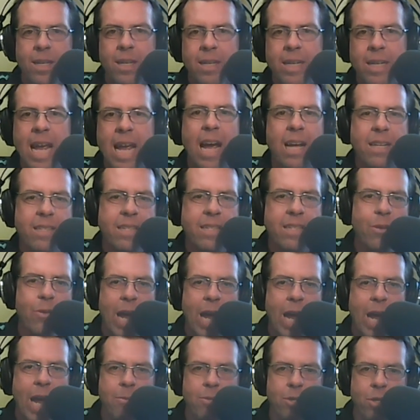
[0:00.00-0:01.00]
Yeah, it's in New
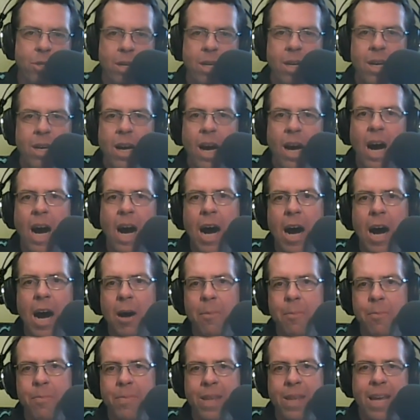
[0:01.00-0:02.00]
Hampshire.
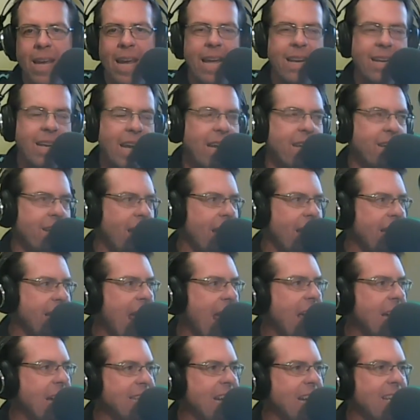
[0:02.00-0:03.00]
Um, it, it like
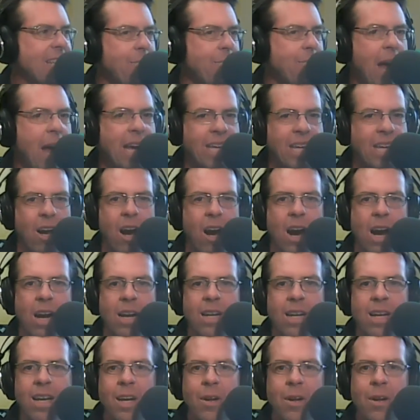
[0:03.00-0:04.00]
hangs out the
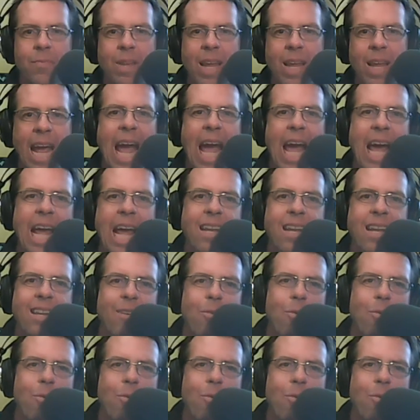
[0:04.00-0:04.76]
backyard, and